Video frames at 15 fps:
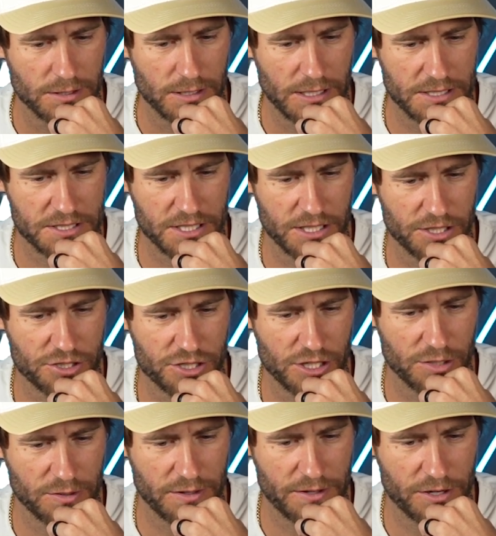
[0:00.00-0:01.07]
it's going to
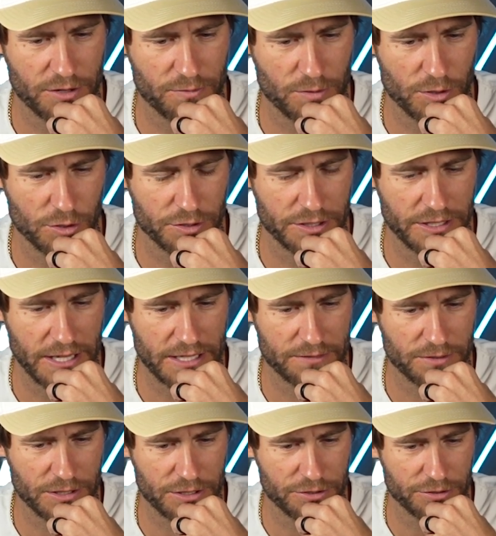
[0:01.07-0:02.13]
show that they're enrolled in that
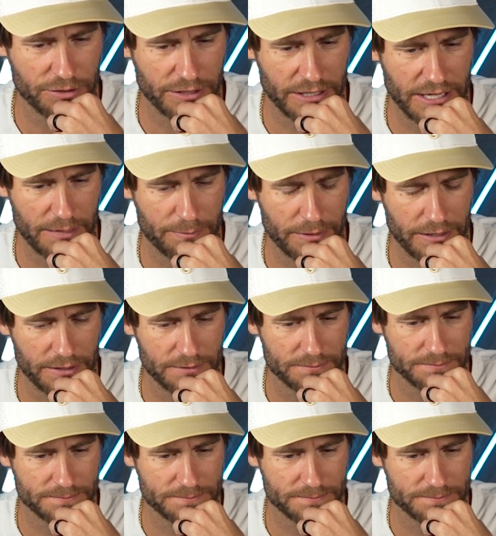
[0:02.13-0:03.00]
recruiting campaign.